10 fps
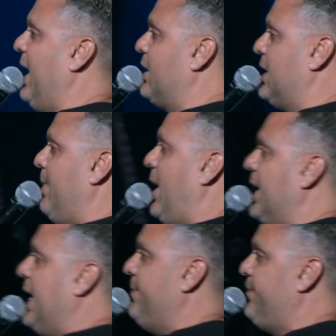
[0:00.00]
Come on
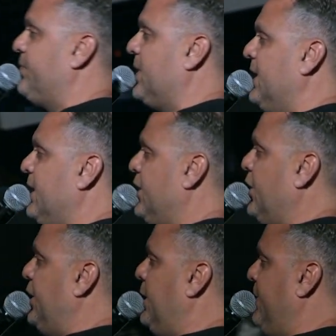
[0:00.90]
up. You
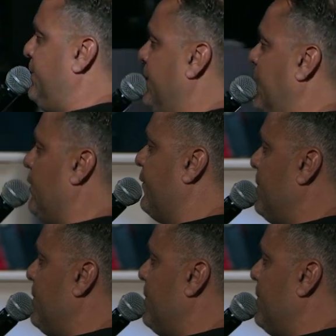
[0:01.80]
need to be delivered from